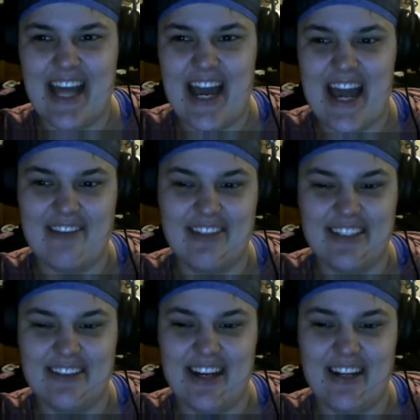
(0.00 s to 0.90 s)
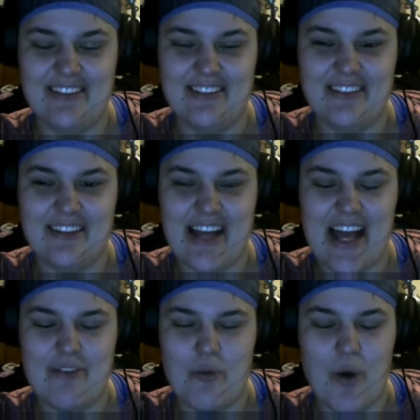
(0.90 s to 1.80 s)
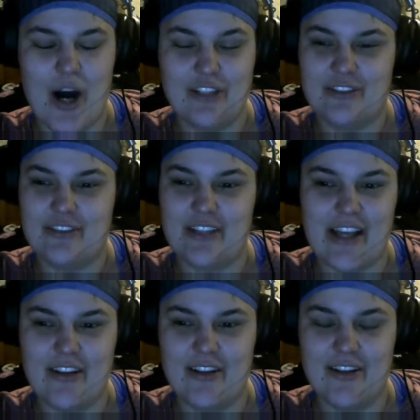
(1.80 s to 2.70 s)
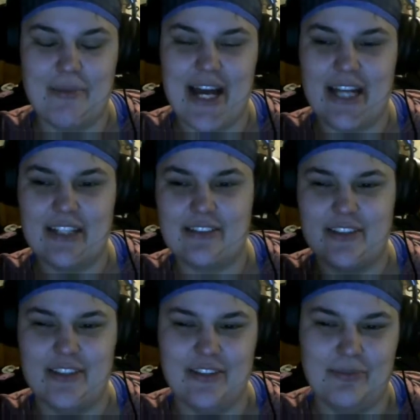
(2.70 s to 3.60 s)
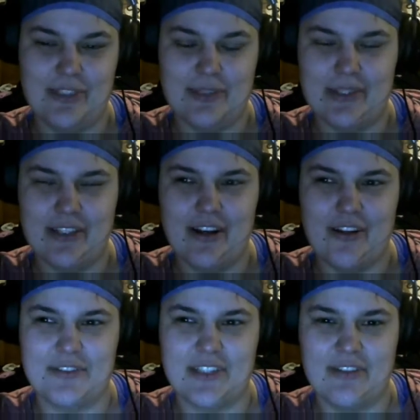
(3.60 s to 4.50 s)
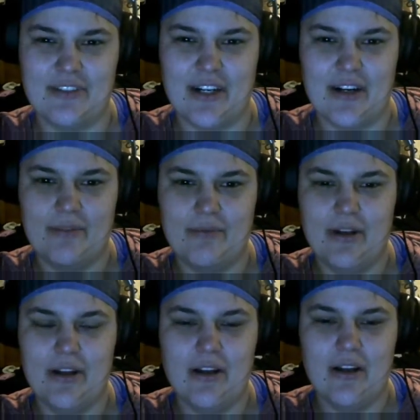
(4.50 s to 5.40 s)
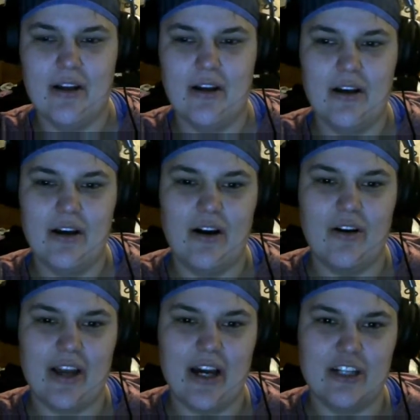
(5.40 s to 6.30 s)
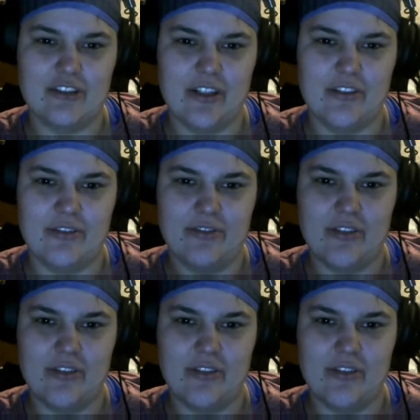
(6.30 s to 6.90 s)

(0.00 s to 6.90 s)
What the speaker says: I haven't watched like the past two spin-offs of oh gosh of